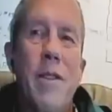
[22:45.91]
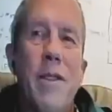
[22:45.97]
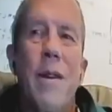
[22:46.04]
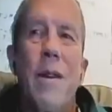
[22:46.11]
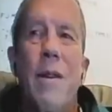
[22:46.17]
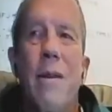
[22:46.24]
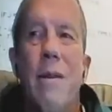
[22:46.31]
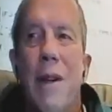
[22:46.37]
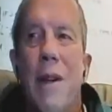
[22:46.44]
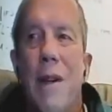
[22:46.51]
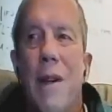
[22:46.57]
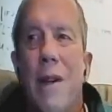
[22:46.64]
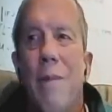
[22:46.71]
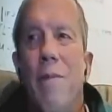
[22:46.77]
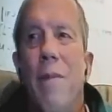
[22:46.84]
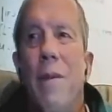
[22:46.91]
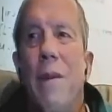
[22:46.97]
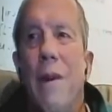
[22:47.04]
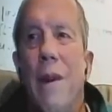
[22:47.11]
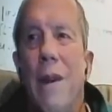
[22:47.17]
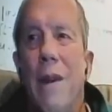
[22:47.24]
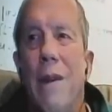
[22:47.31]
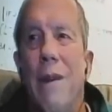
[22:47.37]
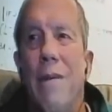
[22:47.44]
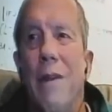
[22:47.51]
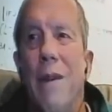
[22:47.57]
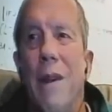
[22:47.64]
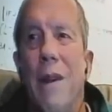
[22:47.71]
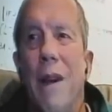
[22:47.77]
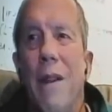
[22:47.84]
so uh, I,
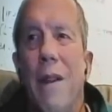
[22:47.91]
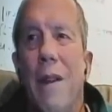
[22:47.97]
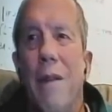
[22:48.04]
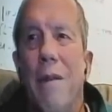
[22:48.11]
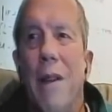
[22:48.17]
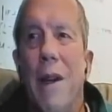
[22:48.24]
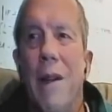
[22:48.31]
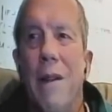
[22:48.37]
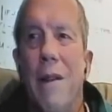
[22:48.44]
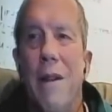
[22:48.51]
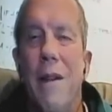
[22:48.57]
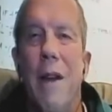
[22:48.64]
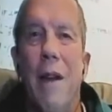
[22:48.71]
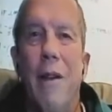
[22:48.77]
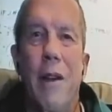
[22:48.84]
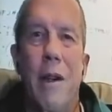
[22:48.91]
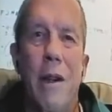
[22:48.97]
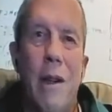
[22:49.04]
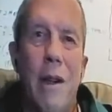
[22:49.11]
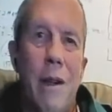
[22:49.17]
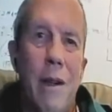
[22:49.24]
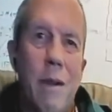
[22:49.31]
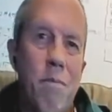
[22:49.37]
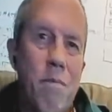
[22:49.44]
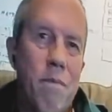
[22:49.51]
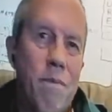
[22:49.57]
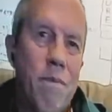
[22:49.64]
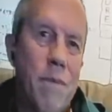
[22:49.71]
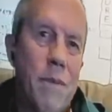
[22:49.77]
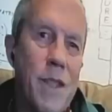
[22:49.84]
I, think they did have a, a,
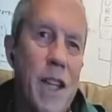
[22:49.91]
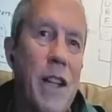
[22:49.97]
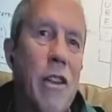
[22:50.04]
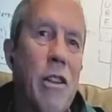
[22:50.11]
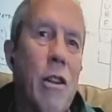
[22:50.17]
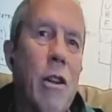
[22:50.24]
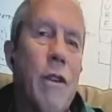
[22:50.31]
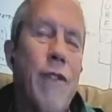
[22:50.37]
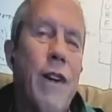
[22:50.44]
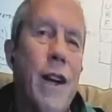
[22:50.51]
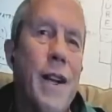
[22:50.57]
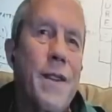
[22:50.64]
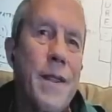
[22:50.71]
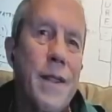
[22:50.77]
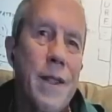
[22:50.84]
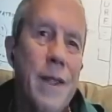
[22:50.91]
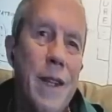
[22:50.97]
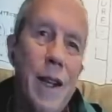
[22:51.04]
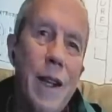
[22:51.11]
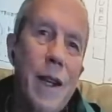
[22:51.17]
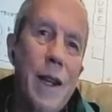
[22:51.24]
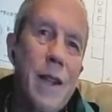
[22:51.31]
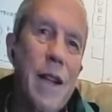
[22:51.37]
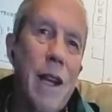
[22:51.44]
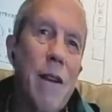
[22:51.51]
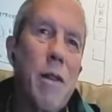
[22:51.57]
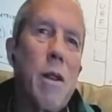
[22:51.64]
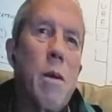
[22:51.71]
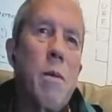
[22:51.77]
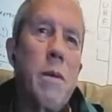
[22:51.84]
technical advisor
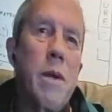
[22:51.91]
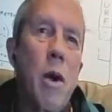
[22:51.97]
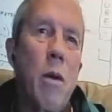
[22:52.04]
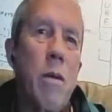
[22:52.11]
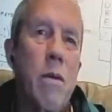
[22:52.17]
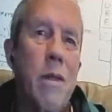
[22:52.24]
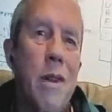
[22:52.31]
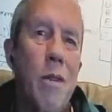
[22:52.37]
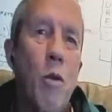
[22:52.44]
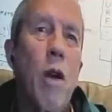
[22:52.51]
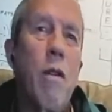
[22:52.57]
telling them, you know, what